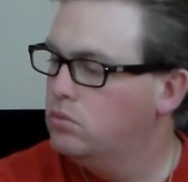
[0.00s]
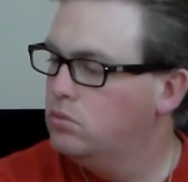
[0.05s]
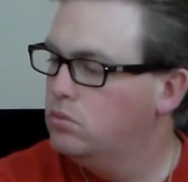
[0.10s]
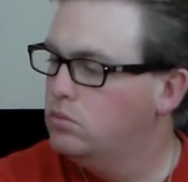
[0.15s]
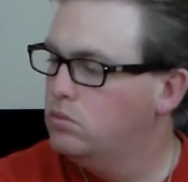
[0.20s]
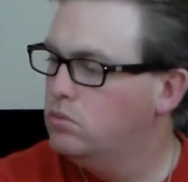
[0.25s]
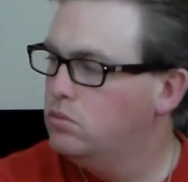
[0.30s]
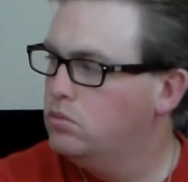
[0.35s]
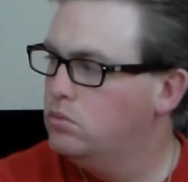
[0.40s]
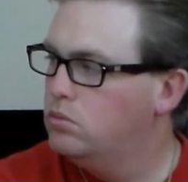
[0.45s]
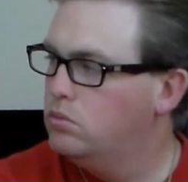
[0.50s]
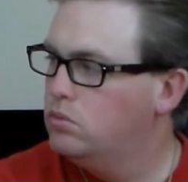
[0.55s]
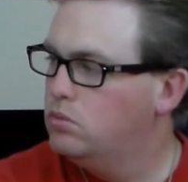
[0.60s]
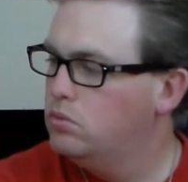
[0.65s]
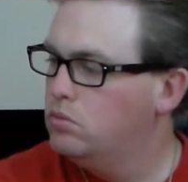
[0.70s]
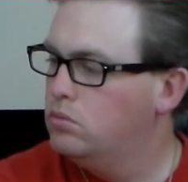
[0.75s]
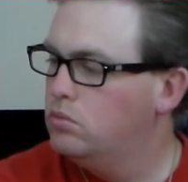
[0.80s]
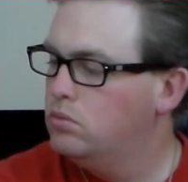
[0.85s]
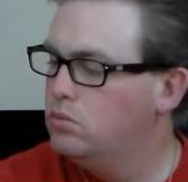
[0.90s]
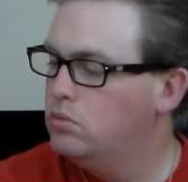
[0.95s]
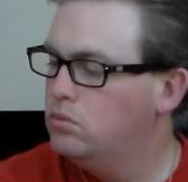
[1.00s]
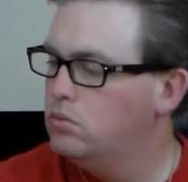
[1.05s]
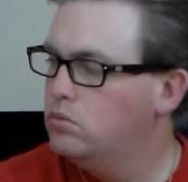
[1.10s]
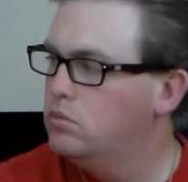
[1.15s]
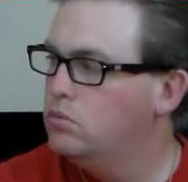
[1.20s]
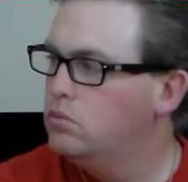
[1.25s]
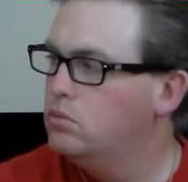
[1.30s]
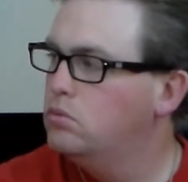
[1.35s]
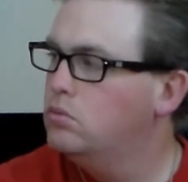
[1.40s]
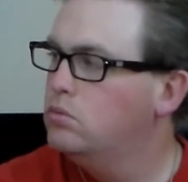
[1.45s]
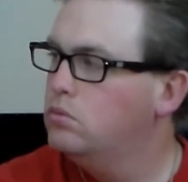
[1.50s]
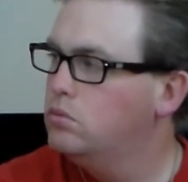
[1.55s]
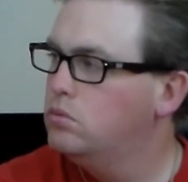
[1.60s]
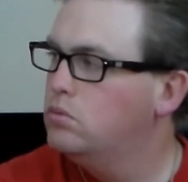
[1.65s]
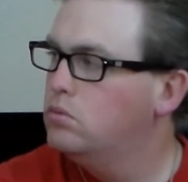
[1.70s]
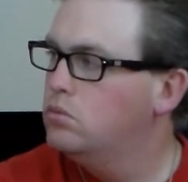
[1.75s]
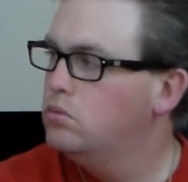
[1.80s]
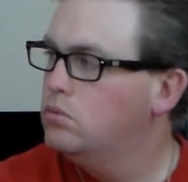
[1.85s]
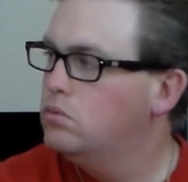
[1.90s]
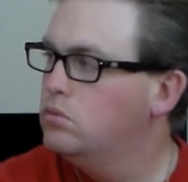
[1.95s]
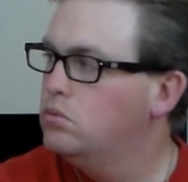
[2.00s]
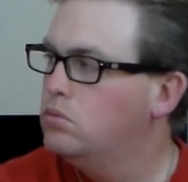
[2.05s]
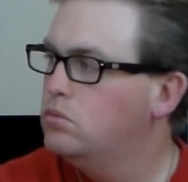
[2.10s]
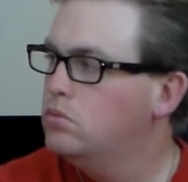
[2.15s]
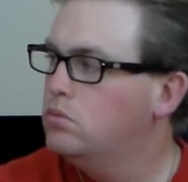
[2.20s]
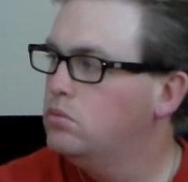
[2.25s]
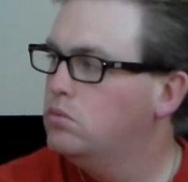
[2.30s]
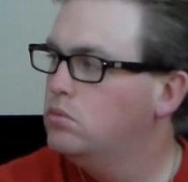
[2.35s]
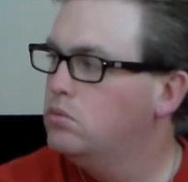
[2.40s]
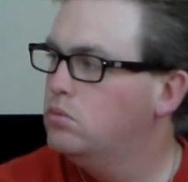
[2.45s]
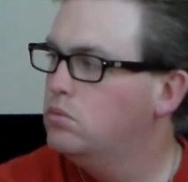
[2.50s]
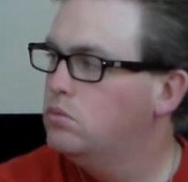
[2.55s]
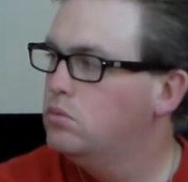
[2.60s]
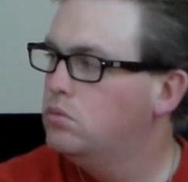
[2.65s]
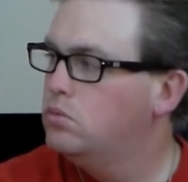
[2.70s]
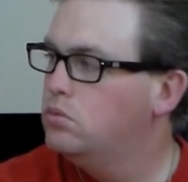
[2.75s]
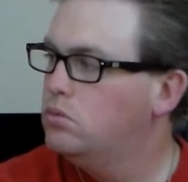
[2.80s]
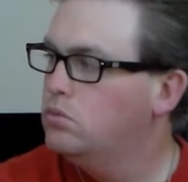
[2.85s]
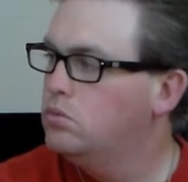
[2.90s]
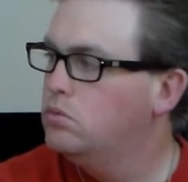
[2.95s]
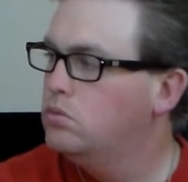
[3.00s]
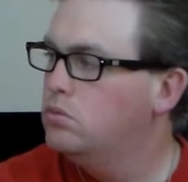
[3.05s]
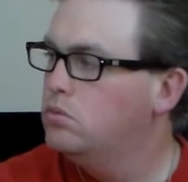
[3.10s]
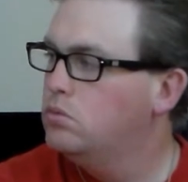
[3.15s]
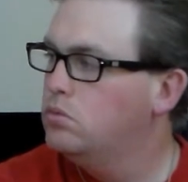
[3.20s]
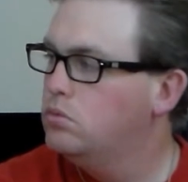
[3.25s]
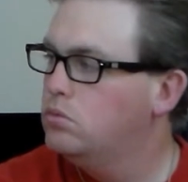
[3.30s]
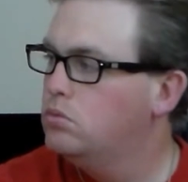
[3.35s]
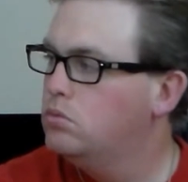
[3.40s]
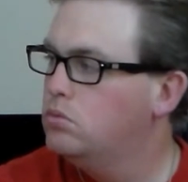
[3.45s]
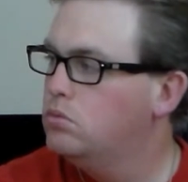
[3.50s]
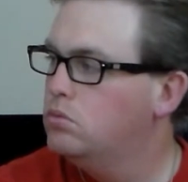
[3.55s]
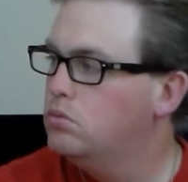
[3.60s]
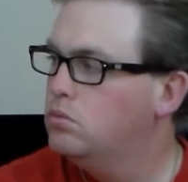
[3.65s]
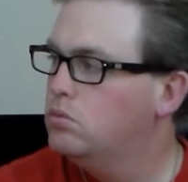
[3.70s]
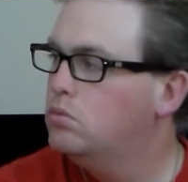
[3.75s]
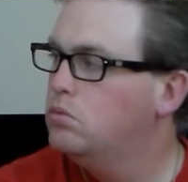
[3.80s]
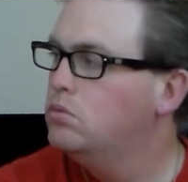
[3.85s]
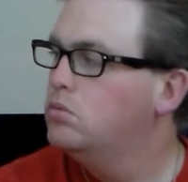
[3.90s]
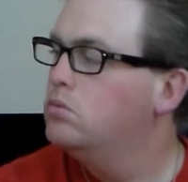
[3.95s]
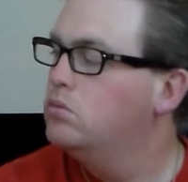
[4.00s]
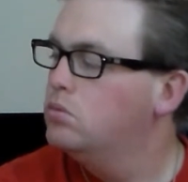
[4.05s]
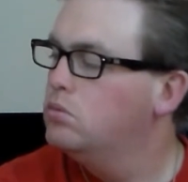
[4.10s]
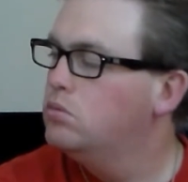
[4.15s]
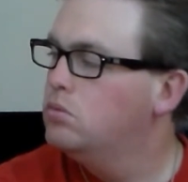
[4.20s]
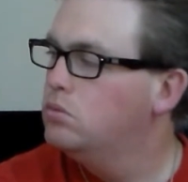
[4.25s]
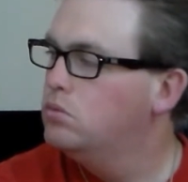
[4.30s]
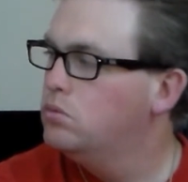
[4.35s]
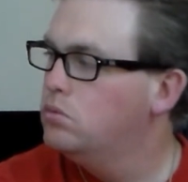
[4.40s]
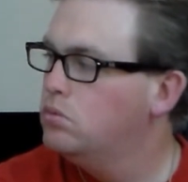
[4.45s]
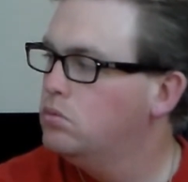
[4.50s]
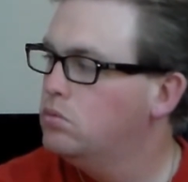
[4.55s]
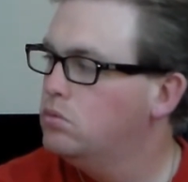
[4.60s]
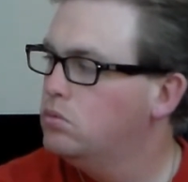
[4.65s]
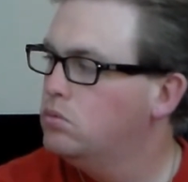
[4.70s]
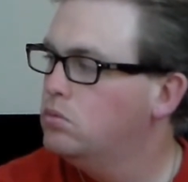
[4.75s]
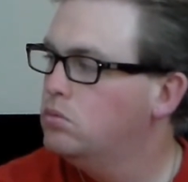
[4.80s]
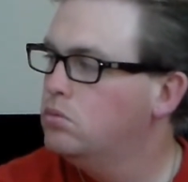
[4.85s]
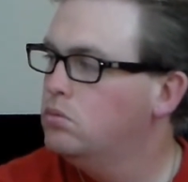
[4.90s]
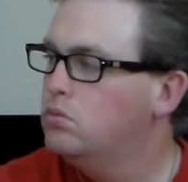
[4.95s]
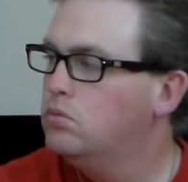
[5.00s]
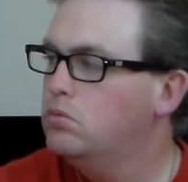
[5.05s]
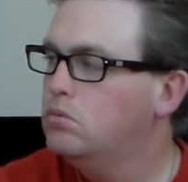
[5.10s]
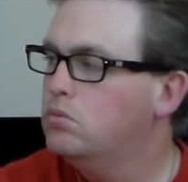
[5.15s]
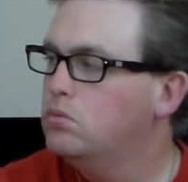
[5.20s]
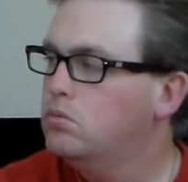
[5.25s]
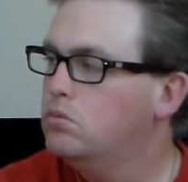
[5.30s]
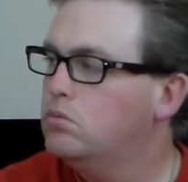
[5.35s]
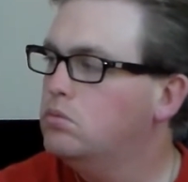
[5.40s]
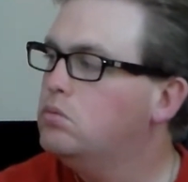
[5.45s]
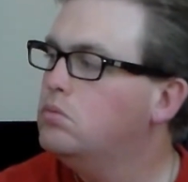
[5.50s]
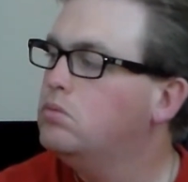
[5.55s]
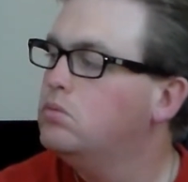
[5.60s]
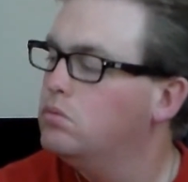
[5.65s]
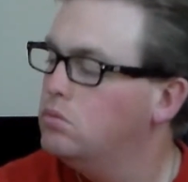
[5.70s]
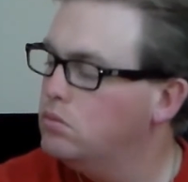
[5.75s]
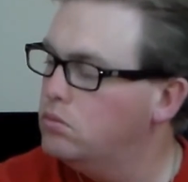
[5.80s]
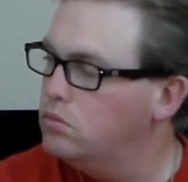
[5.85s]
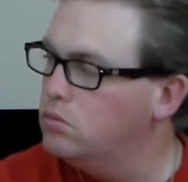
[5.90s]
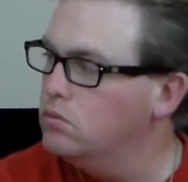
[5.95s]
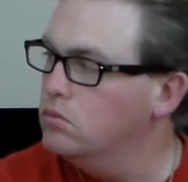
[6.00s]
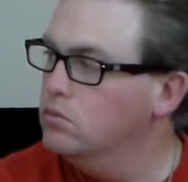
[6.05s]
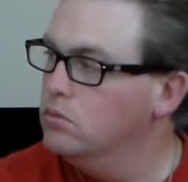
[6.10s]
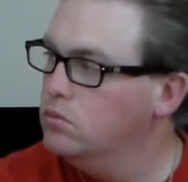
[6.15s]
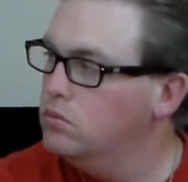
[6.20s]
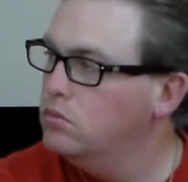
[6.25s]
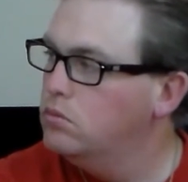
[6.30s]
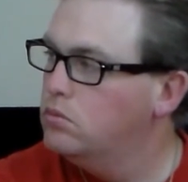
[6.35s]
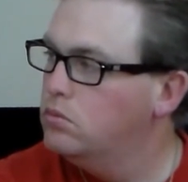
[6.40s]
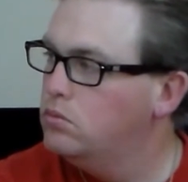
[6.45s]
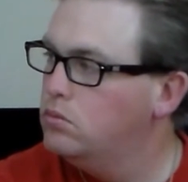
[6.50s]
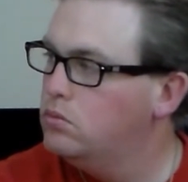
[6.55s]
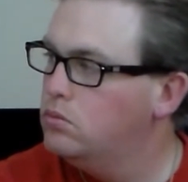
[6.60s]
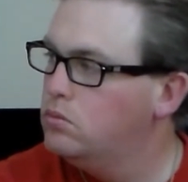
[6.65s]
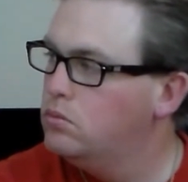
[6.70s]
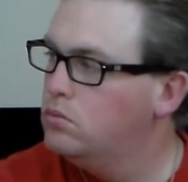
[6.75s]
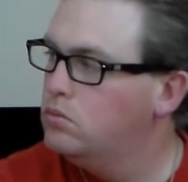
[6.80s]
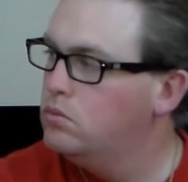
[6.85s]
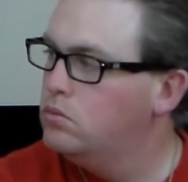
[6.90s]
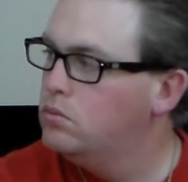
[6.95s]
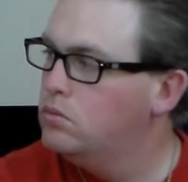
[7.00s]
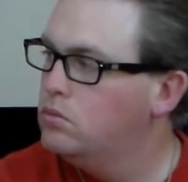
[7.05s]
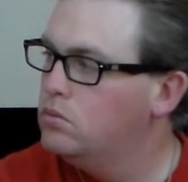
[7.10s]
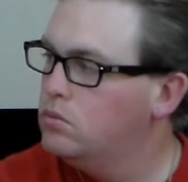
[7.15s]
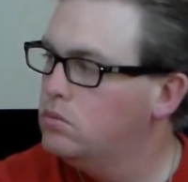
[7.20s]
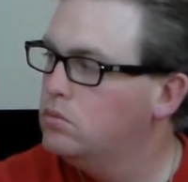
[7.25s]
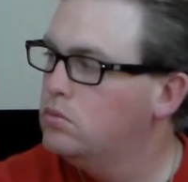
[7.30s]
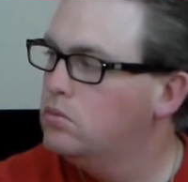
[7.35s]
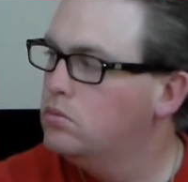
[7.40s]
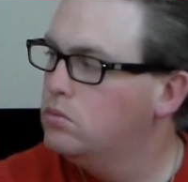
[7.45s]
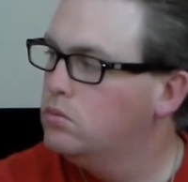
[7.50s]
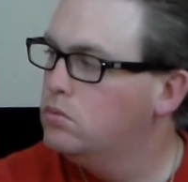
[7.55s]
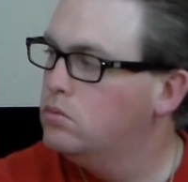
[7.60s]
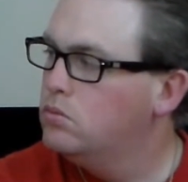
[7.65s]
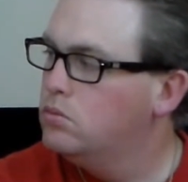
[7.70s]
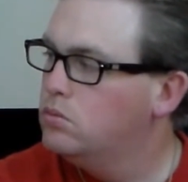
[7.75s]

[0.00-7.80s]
This person isn't speaking.